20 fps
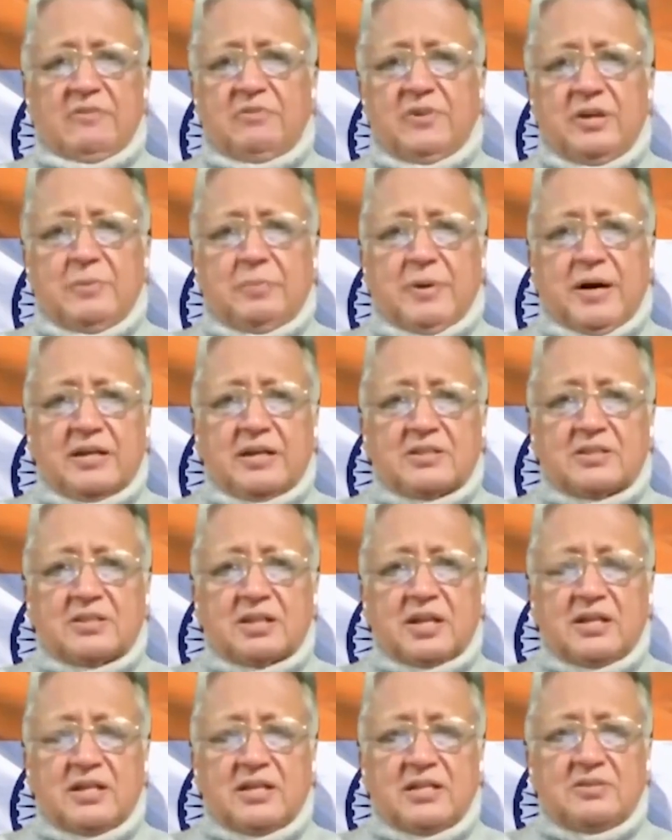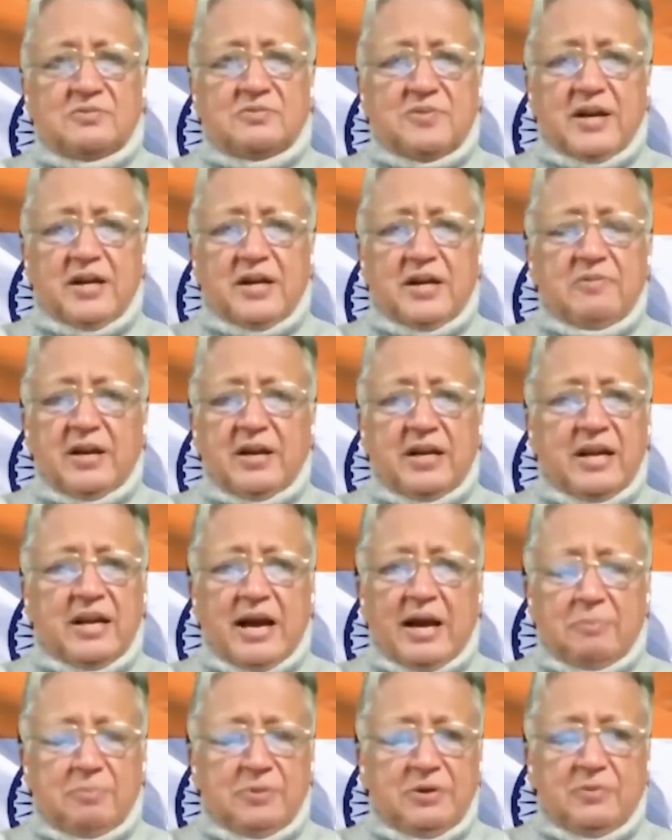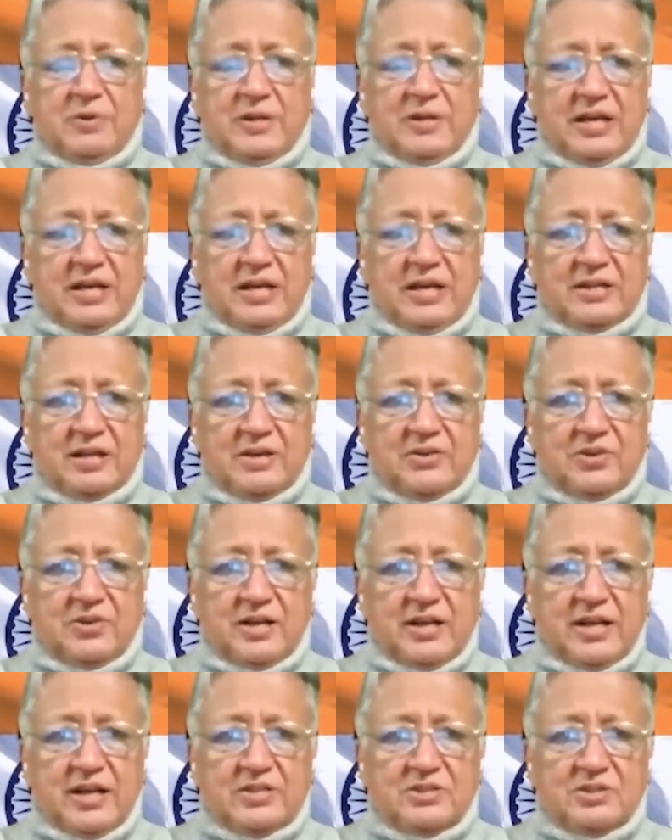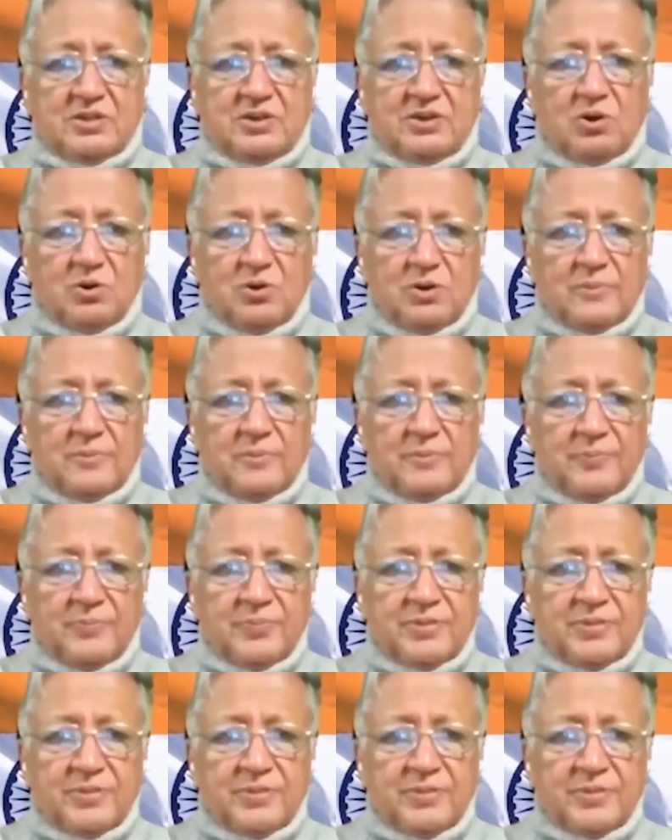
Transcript: every Pakistani is very, very happy when that country gets a loan,